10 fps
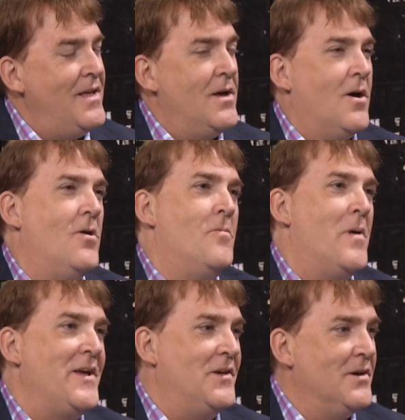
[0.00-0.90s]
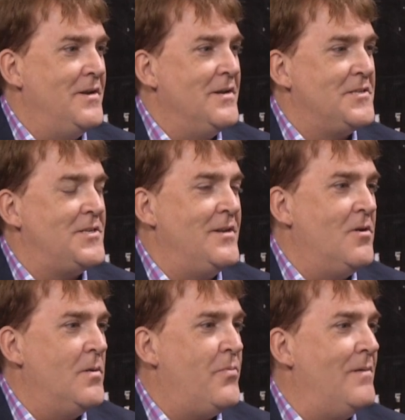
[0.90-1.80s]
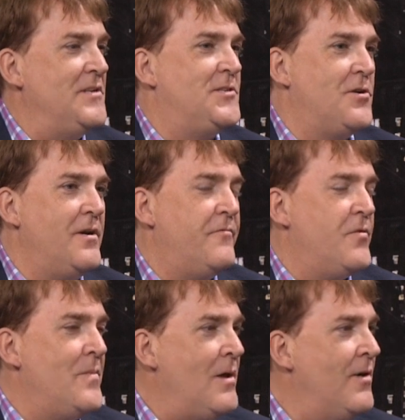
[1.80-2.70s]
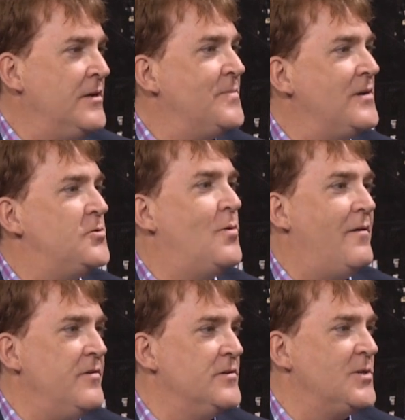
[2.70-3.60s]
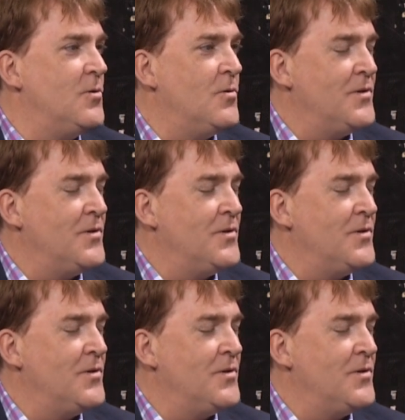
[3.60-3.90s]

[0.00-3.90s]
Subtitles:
Oh my goodness. You know, it probably started for me when I was about 12 years old.